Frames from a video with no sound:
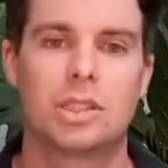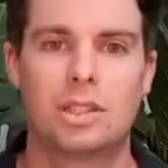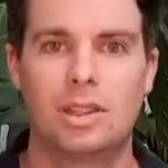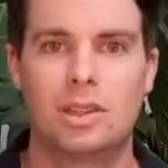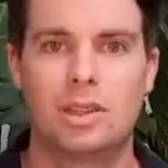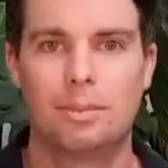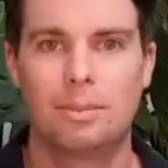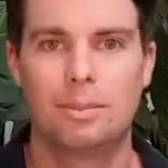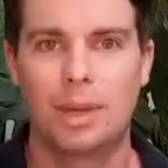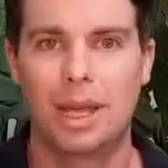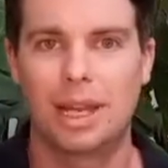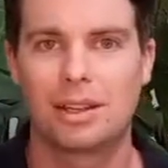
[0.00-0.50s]

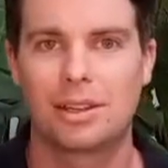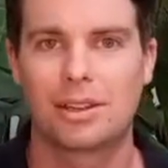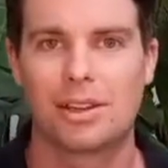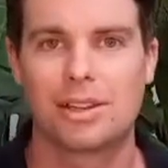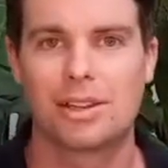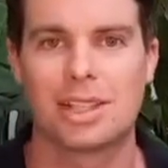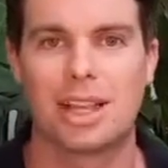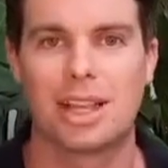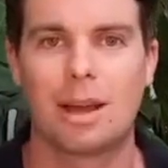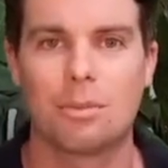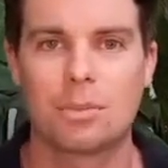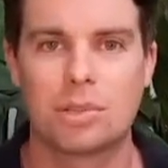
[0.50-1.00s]
Pet goes
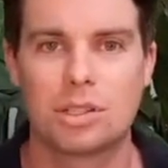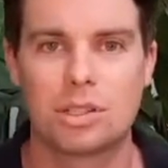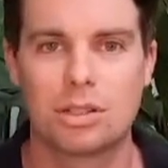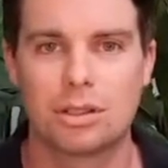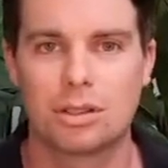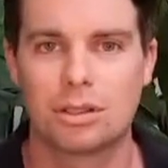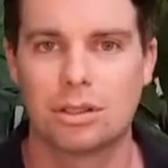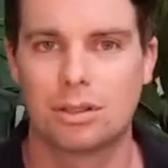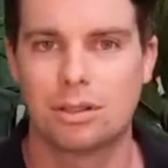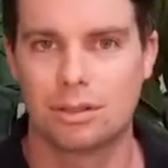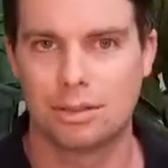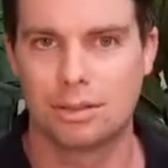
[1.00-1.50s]
up to
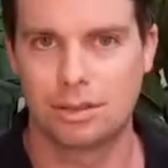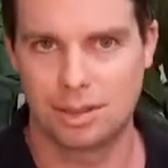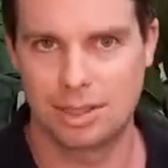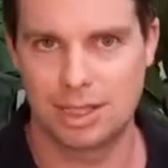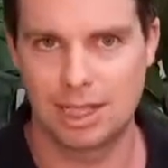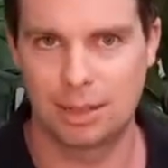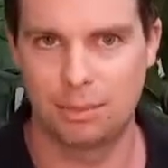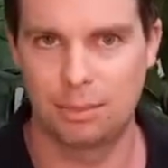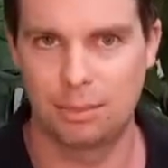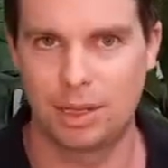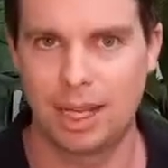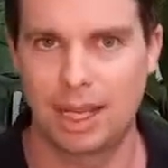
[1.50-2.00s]
said
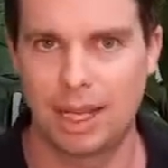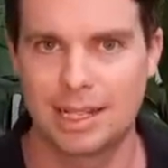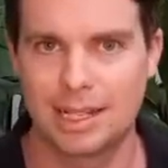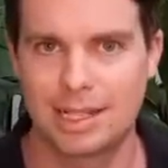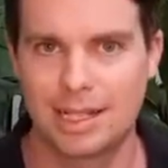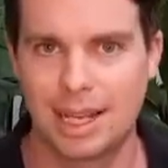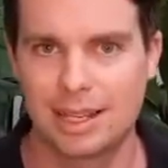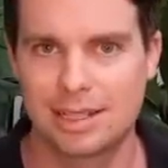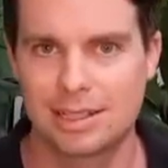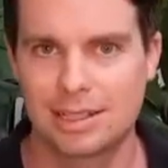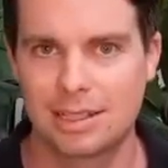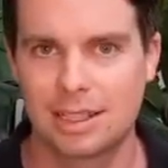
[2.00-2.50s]
plant, takes
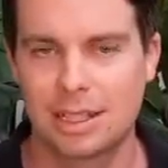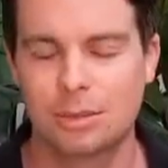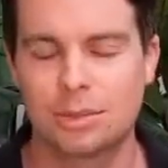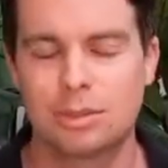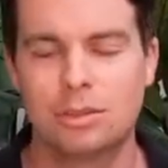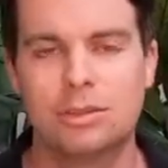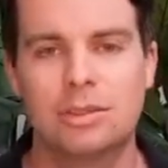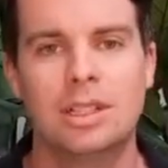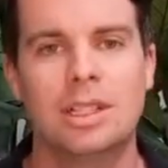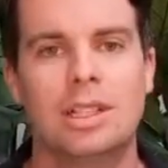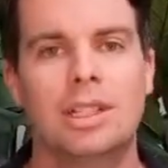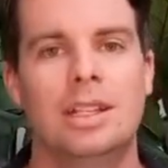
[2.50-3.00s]
a nibble.
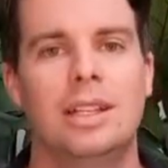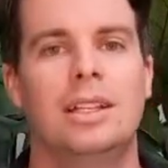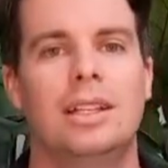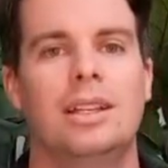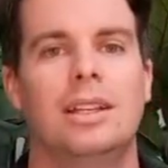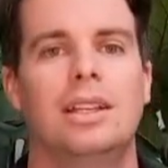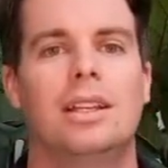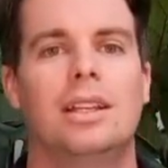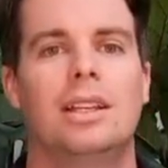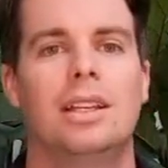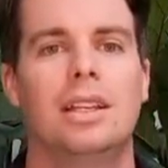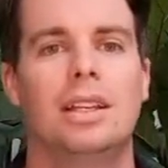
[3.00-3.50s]

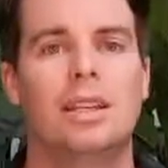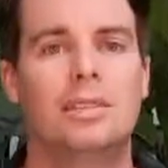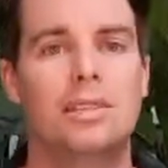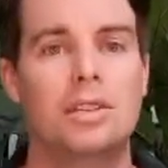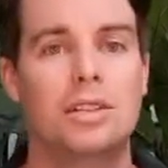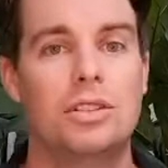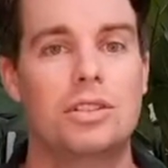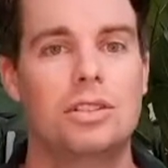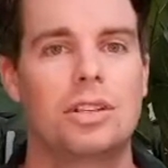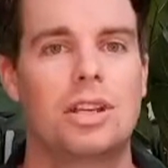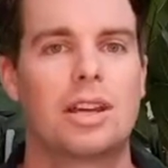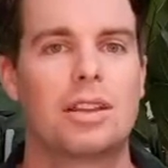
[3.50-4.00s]
If you do
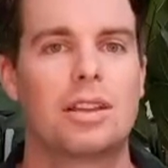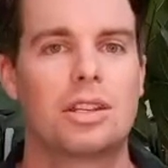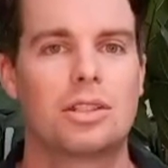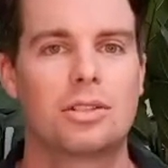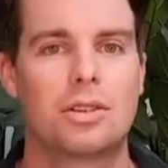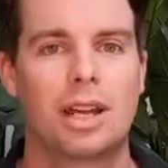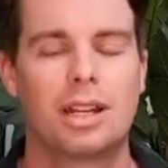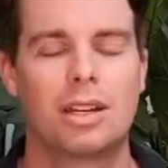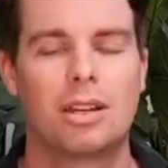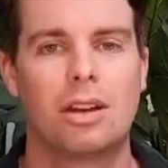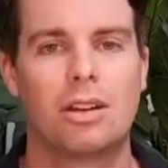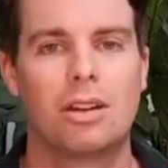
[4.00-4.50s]
have the training
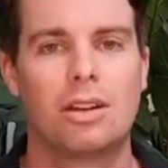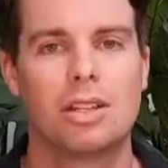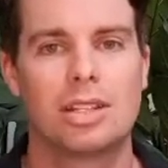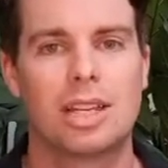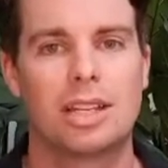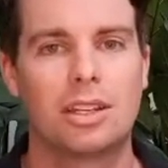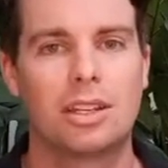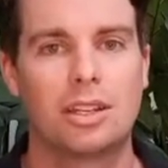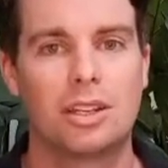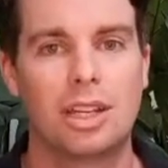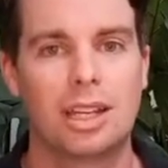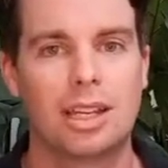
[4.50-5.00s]
collars and you
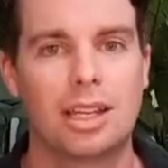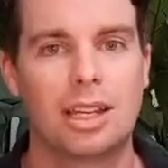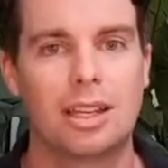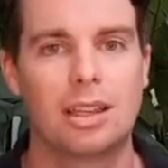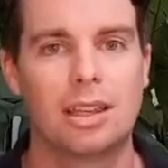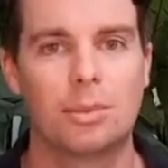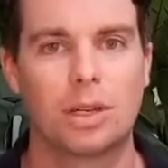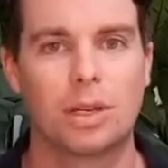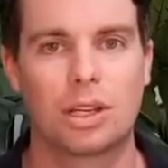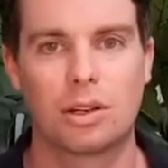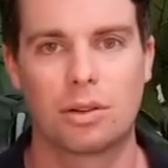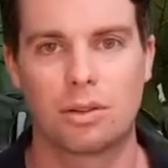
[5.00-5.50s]
can give them a
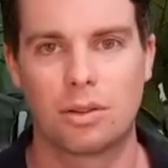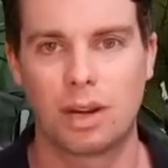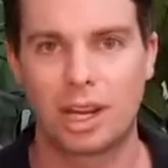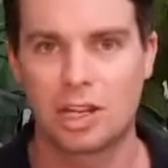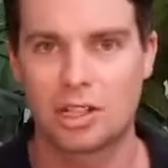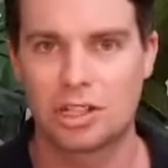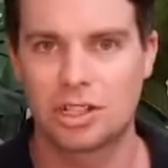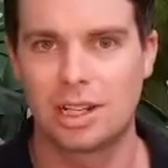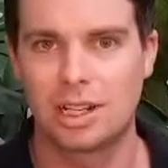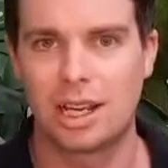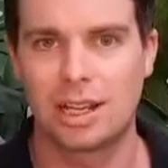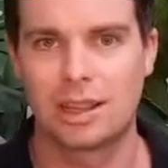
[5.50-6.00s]
correction
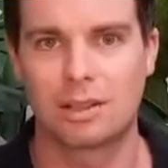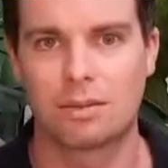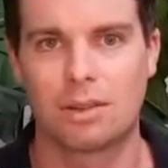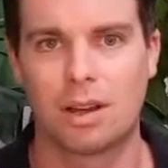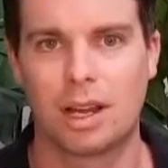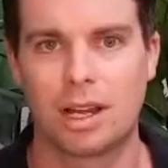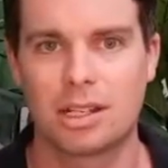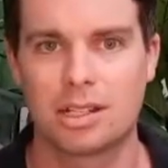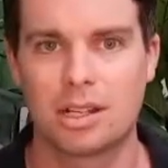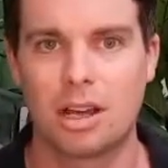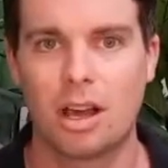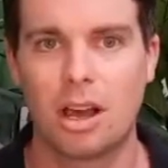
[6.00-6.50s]
at the right
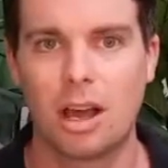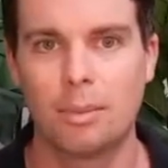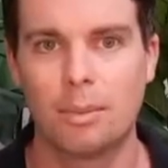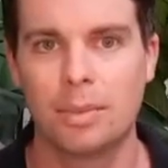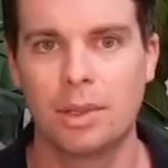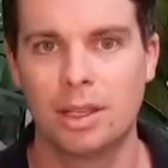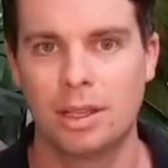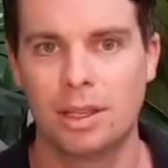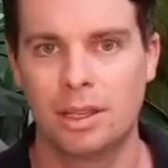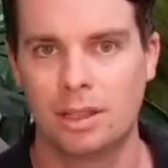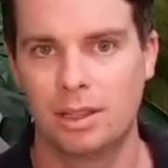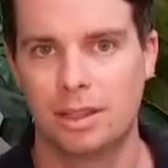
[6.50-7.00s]
time,
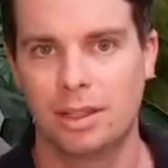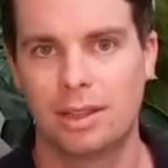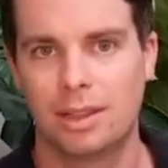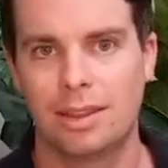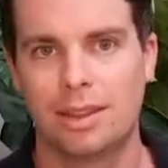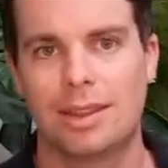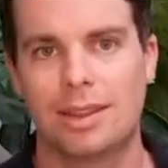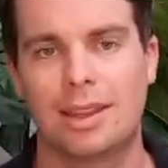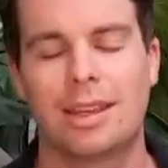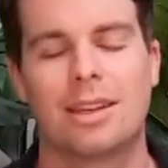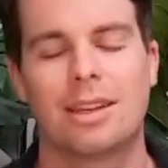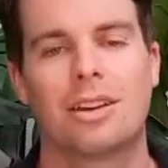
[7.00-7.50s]

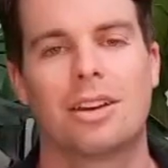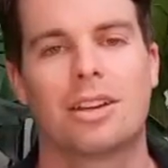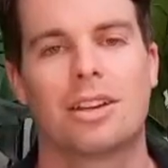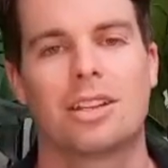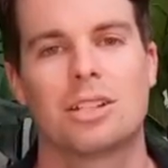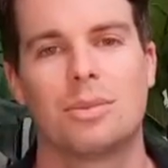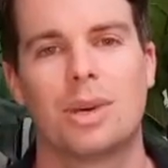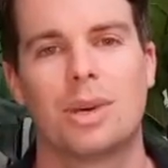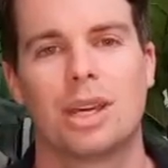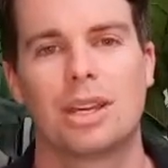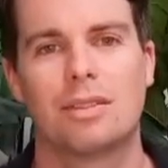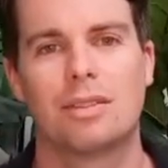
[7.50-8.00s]
they're going to
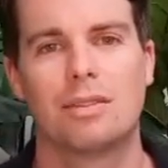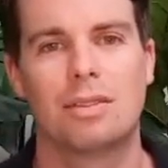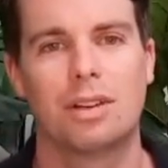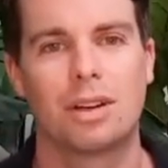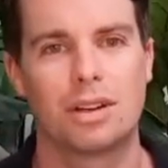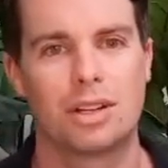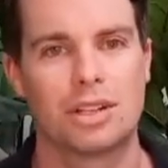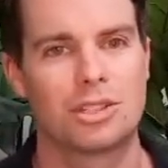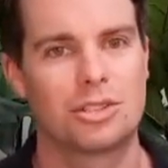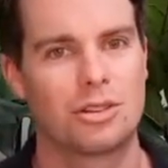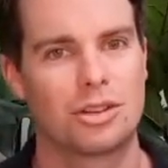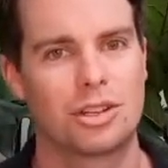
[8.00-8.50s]
make a very
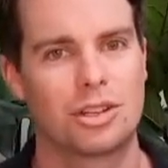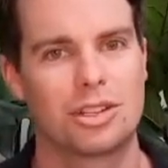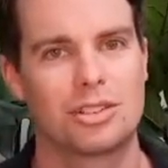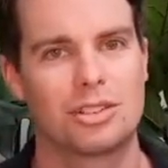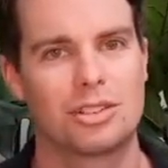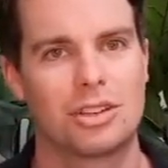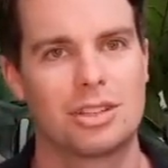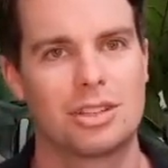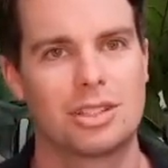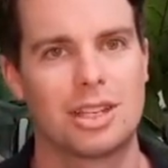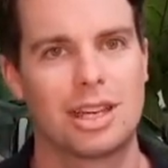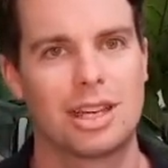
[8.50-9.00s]
strong
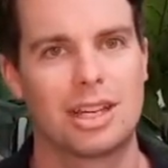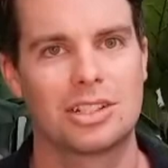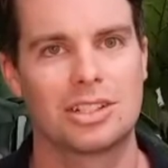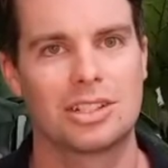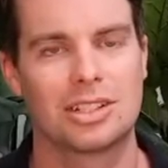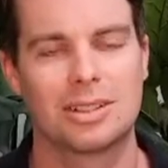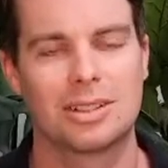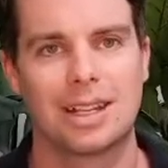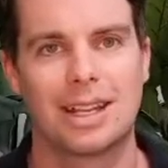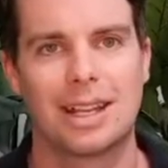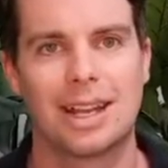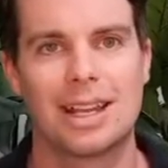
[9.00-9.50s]
association.
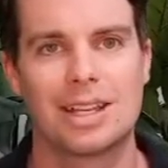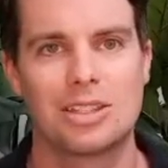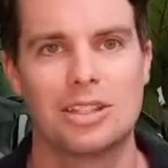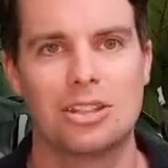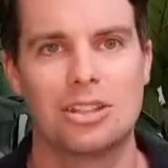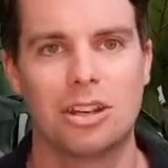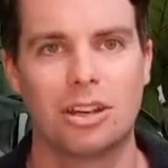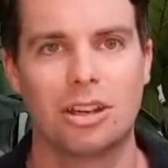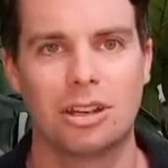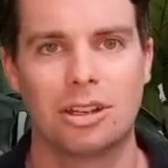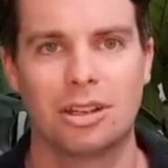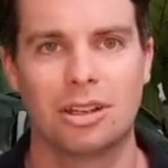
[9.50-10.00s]
And as you know,
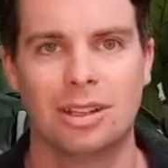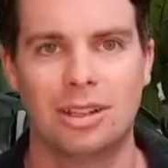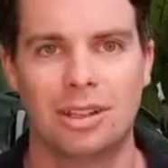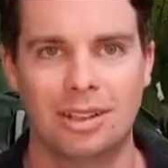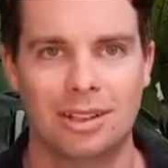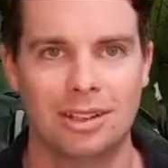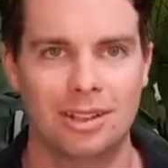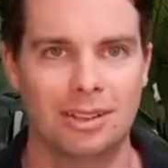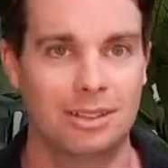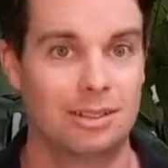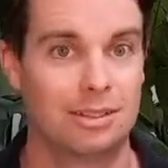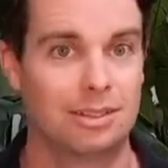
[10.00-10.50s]

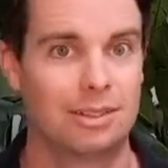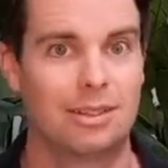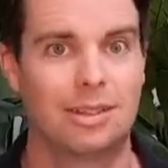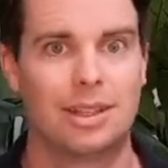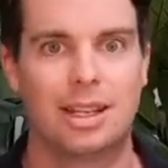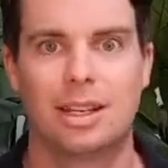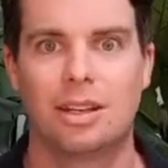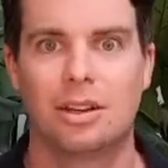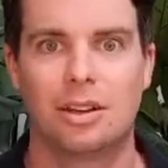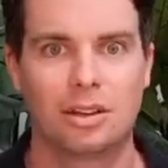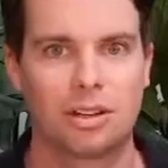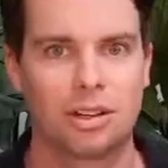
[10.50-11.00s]
they're
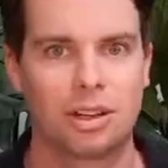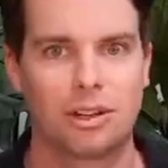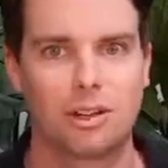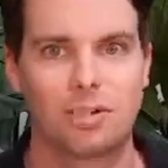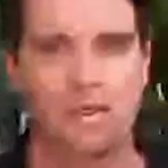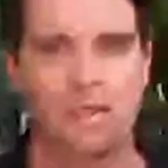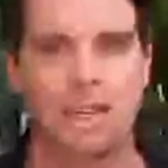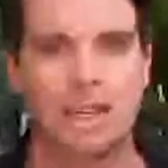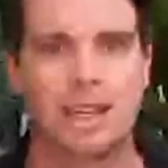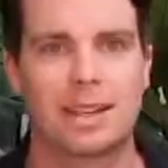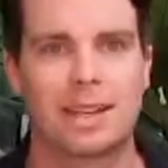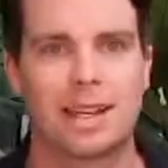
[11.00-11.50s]
not going to
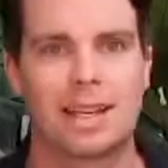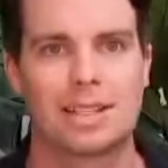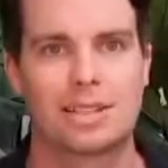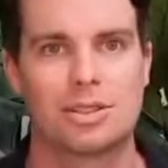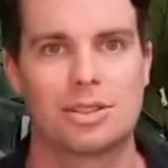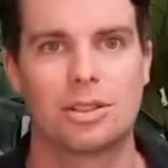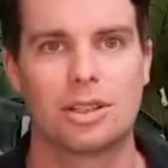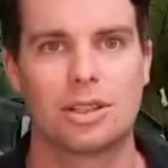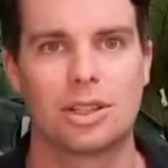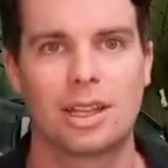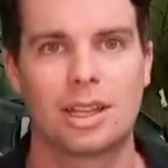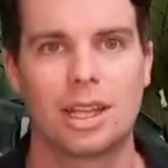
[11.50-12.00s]
forget that sort of
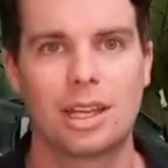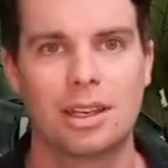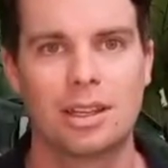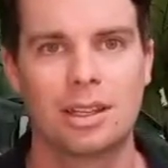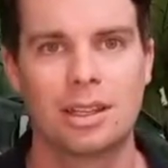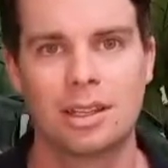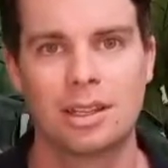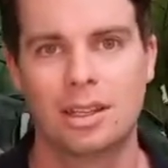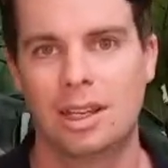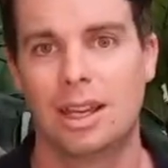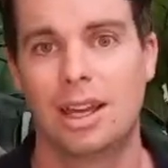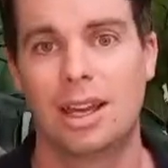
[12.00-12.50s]
thing,
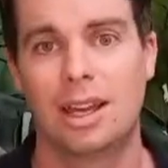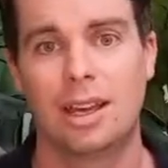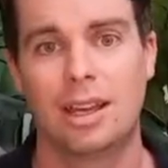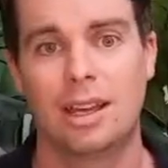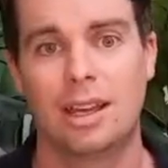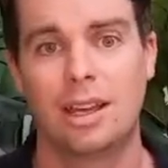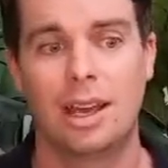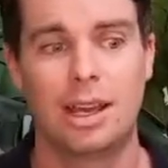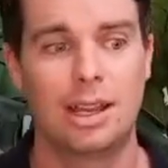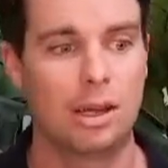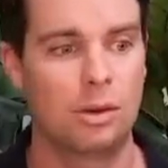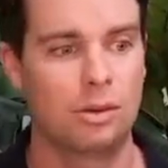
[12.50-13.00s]

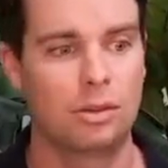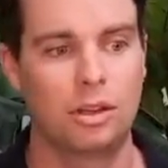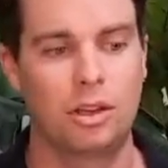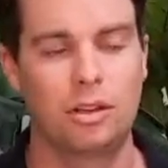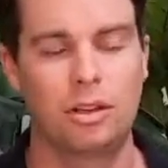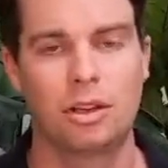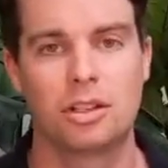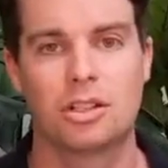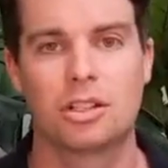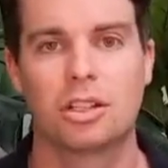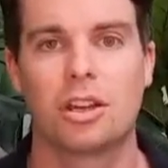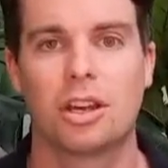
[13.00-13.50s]
and they'll know not to
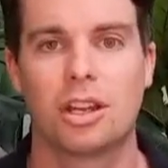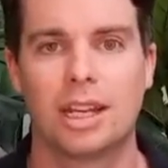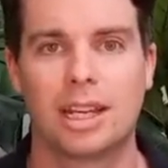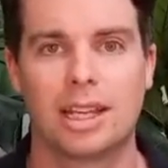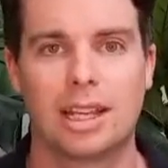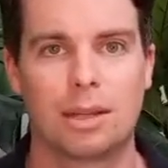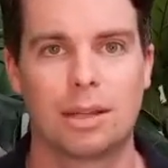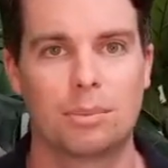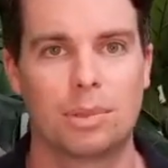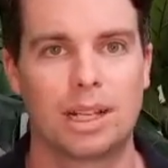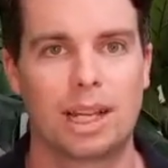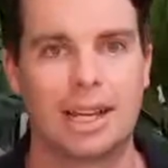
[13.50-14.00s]
go near that
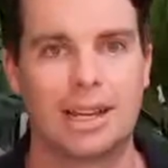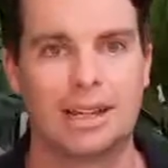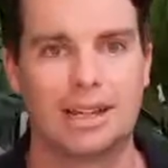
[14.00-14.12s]
plant.